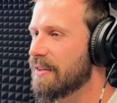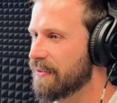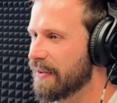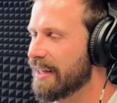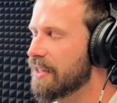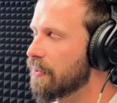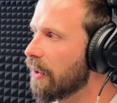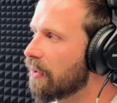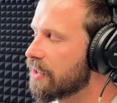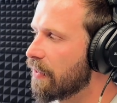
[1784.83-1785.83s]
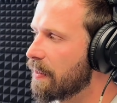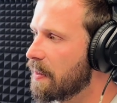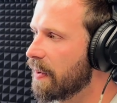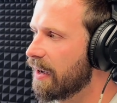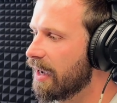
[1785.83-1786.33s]
It was funny as well because I
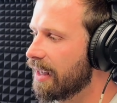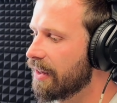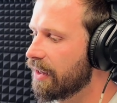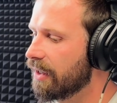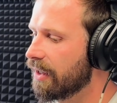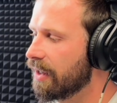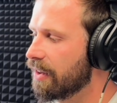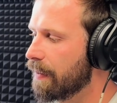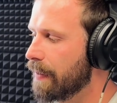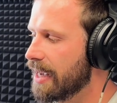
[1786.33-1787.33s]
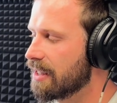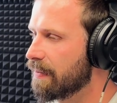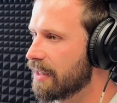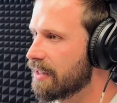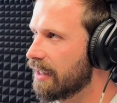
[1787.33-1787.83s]
remember in the
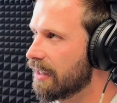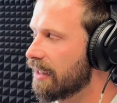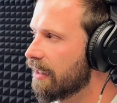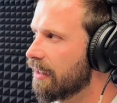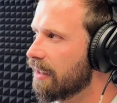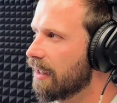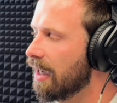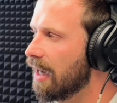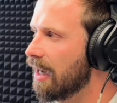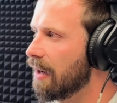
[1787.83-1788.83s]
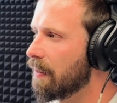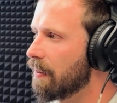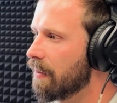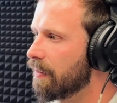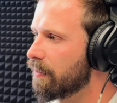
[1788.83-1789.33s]
pessimistic,
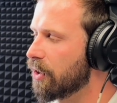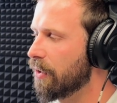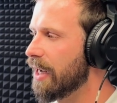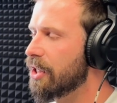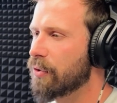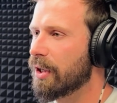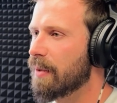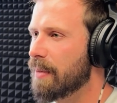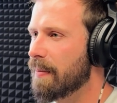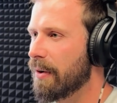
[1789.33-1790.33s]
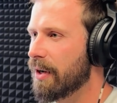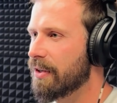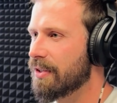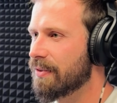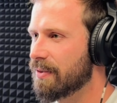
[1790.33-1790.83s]
eat, drink, and be merry
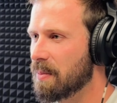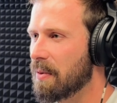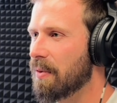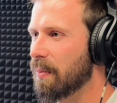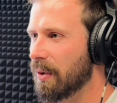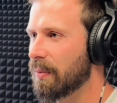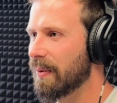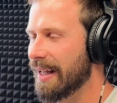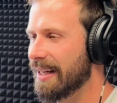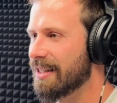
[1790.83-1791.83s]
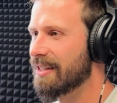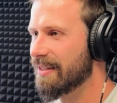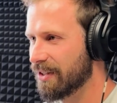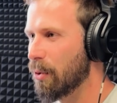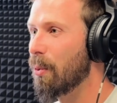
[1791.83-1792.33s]
because tomorrow the world will end
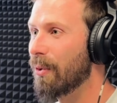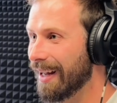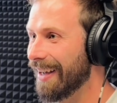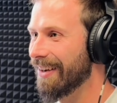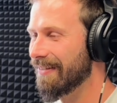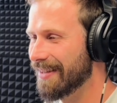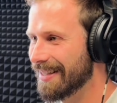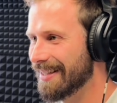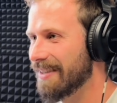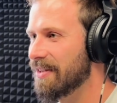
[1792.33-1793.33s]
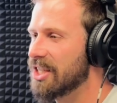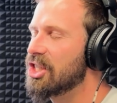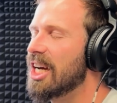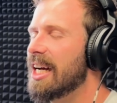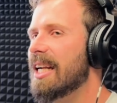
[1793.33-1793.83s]
corner of this
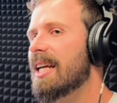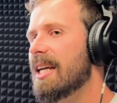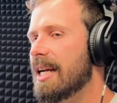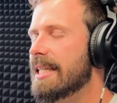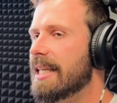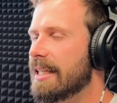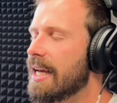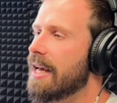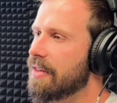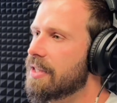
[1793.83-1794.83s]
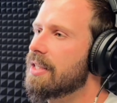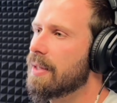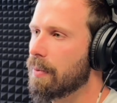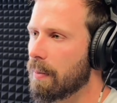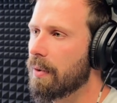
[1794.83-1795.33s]
chart. He'd said, and this is
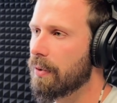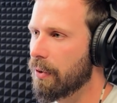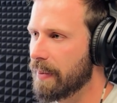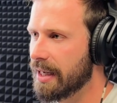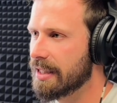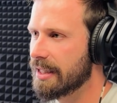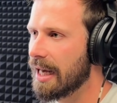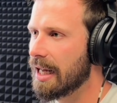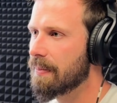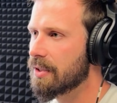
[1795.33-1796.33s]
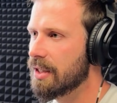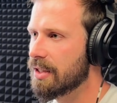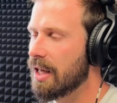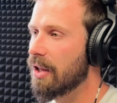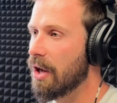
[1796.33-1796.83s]
the problem with European startups
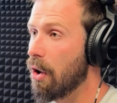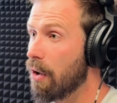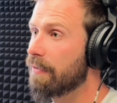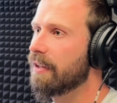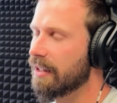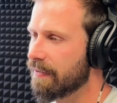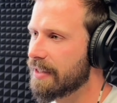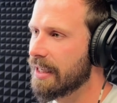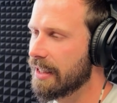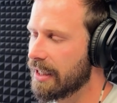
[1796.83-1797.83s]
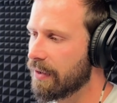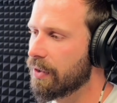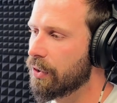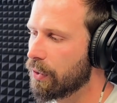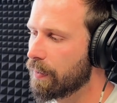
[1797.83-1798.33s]
is that they often live down here,
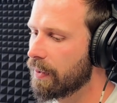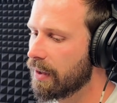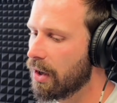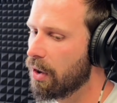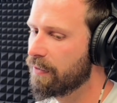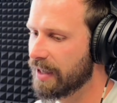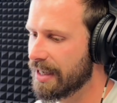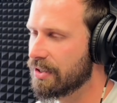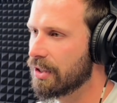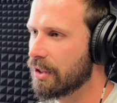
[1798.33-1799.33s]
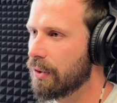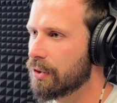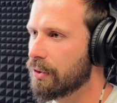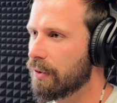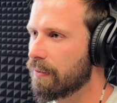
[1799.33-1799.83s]
and Europe often has this
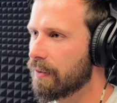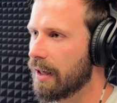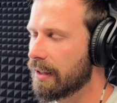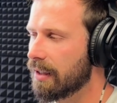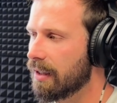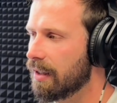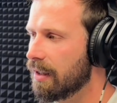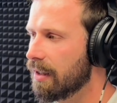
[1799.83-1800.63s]
culture of like you